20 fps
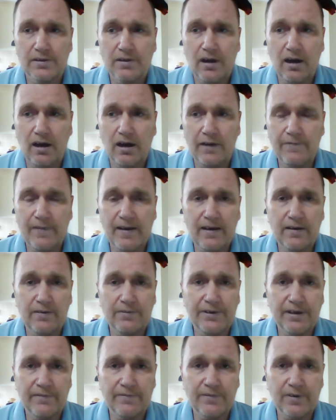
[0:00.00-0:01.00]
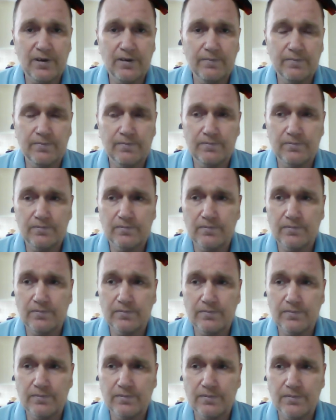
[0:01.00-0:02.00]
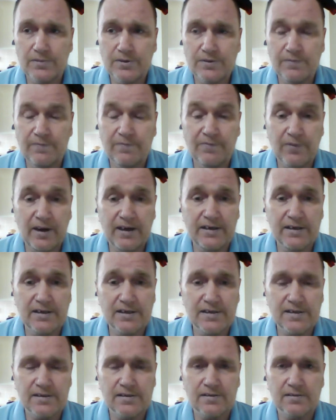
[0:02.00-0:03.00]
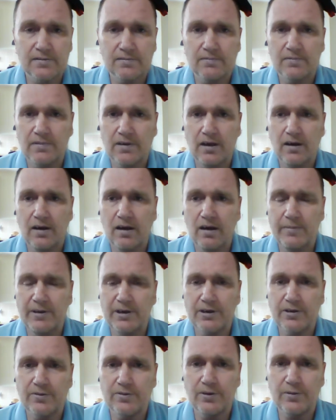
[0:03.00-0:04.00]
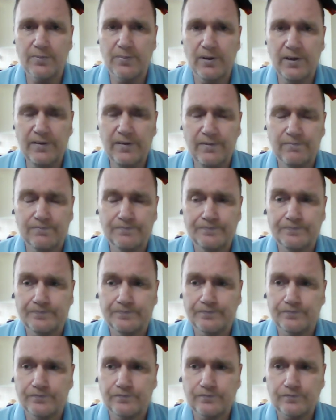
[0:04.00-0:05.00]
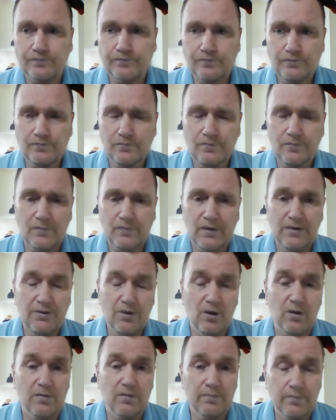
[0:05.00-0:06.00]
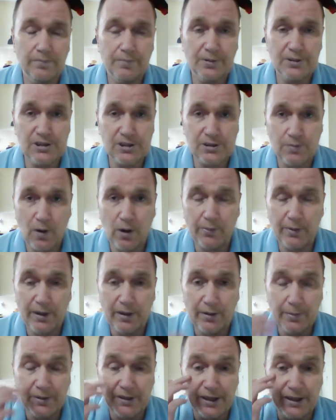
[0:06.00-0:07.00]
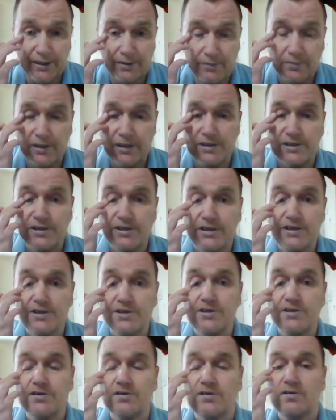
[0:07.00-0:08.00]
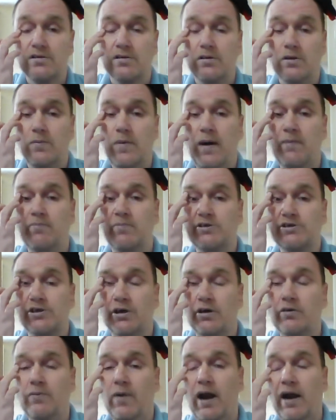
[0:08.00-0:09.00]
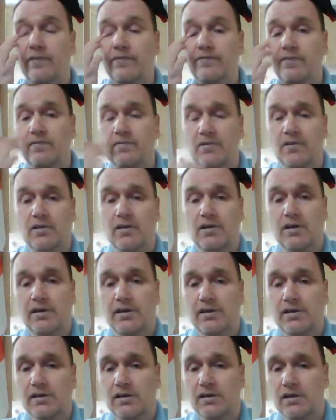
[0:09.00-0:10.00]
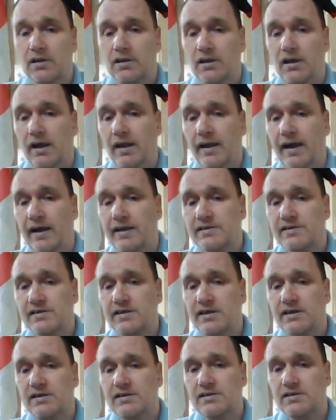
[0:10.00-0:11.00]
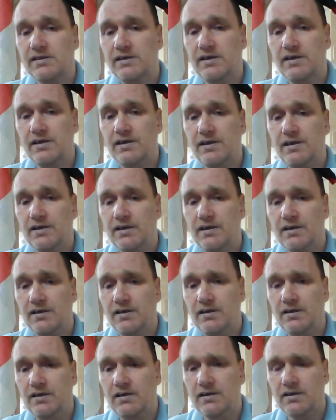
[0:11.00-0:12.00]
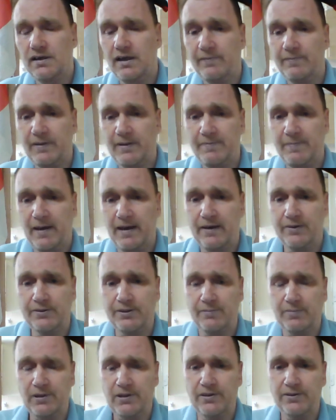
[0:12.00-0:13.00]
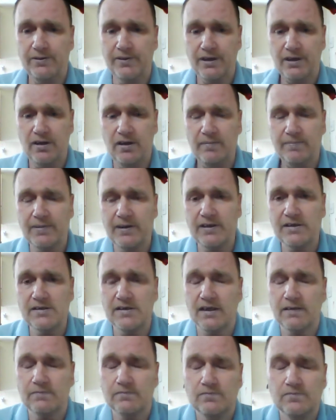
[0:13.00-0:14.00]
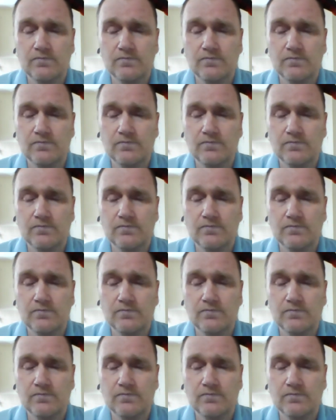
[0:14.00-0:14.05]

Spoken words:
I found it from some friends that I'm in a group with. Not British Warrior Within, which is the one which I run. Like that, see. Ta-da. Lovely powder blue, you can't beat it.